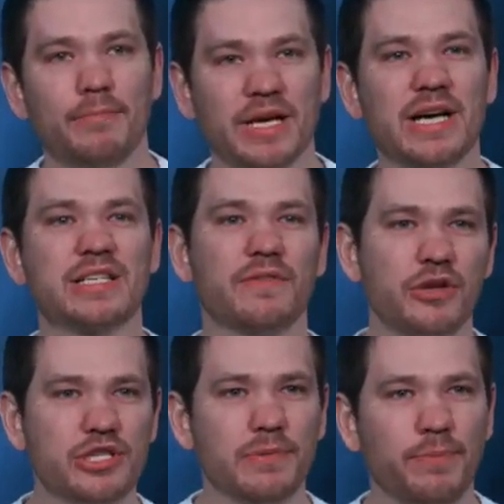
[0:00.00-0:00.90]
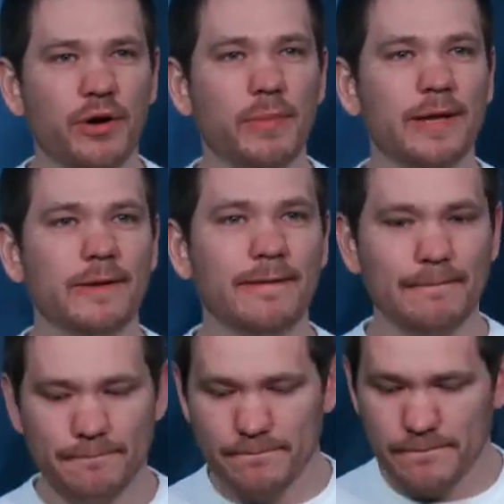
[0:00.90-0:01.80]
because of your disappointment.
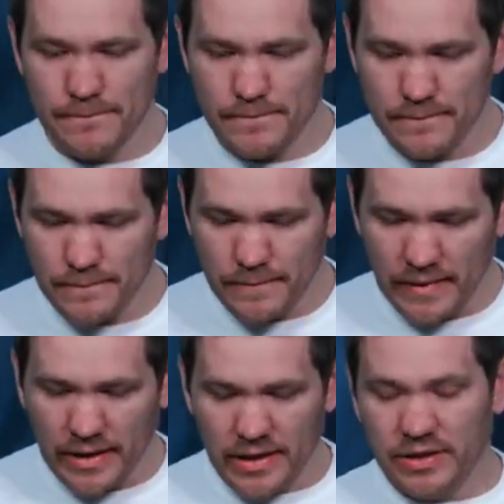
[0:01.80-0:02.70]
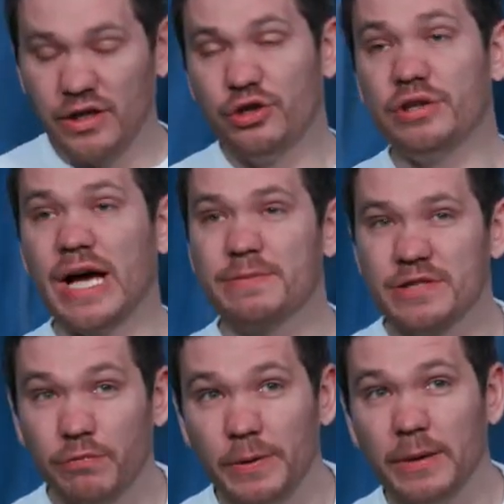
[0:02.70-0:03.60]
There are two
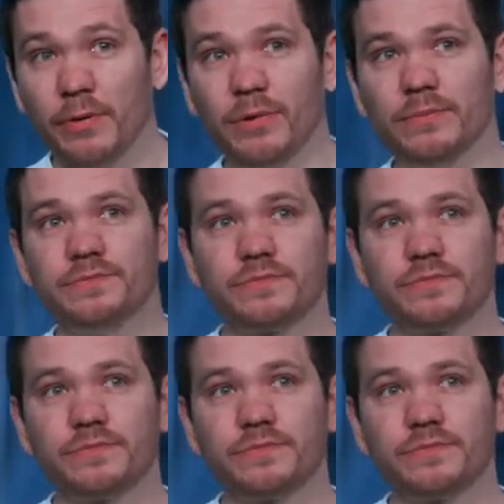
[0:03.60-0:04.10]
types of people.